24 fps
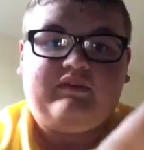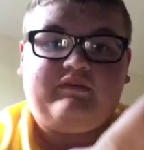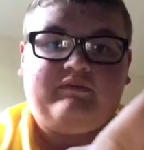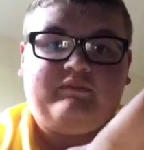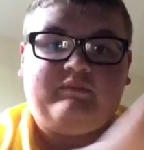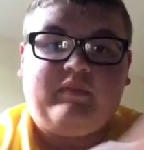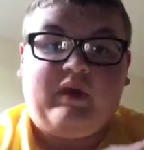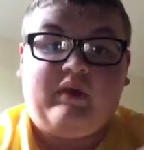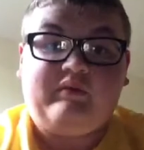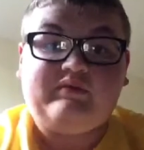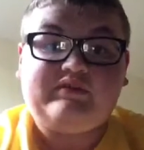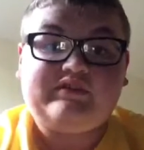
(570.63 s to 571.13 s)

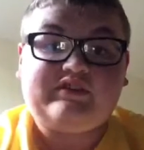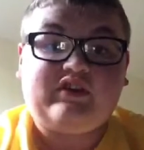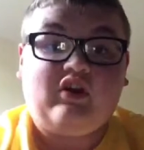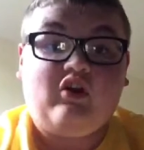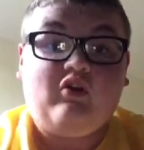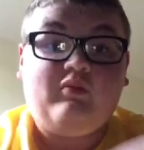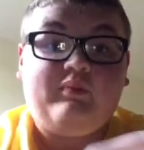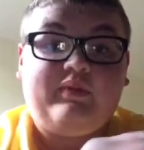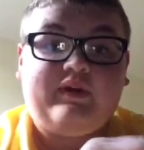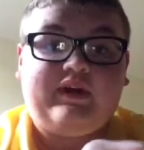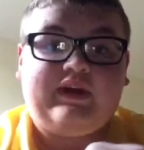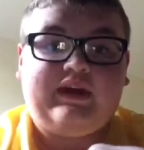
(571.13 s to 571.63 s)

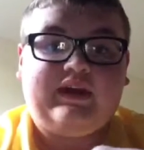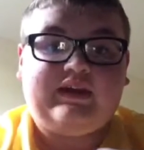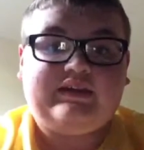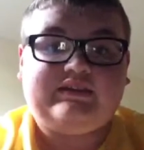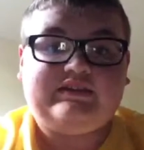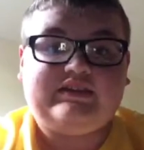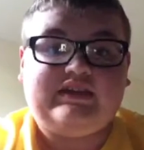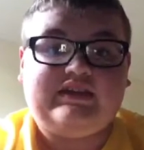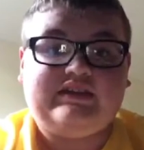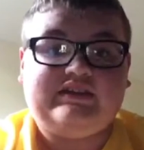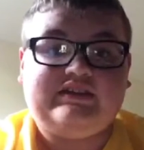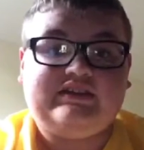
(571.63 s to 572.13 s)
Periscope it
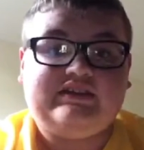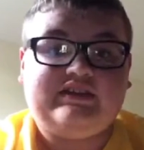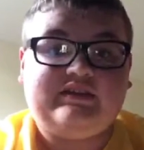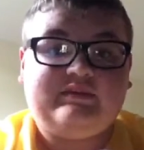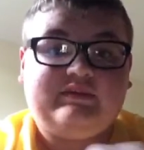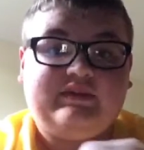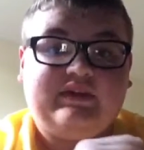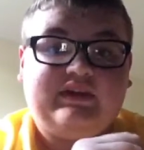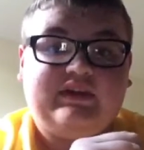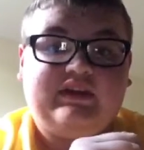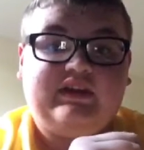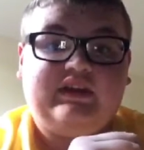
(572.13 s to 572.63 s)
tends to
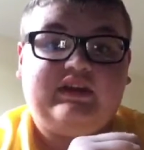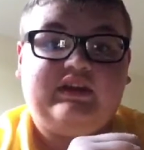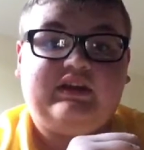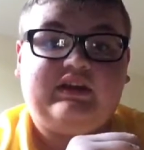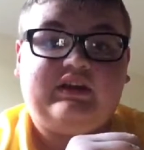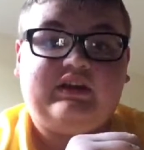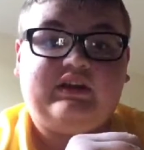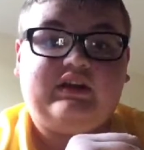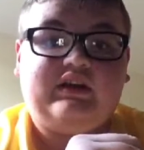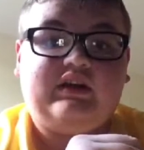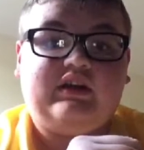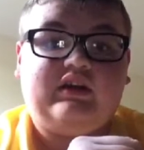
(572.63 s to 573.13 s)
be,
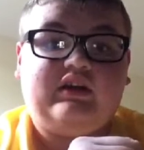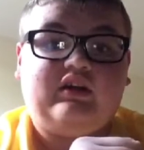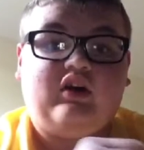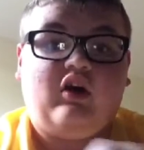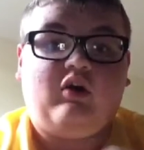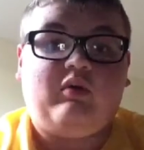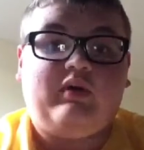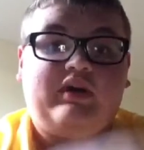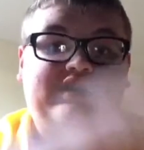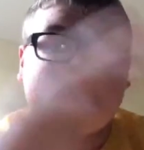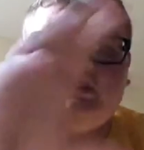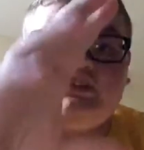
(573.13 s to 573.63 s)

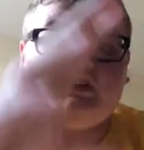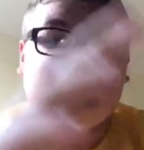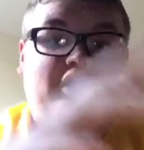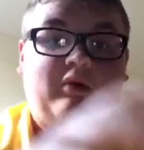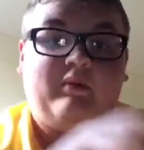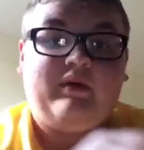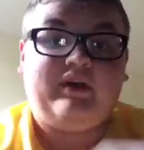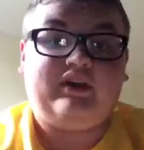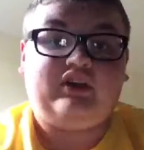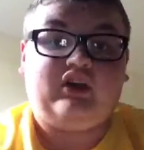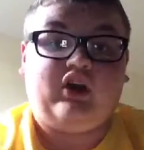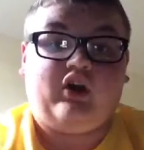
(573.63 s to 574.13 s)
oh, here's a
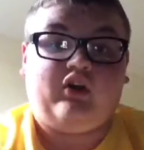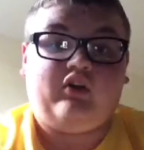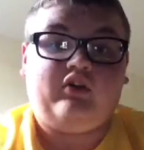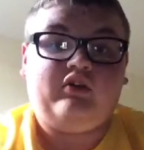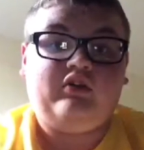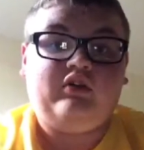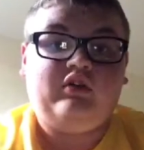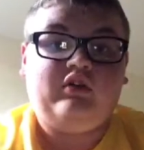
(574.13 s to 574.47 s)
comment, gone.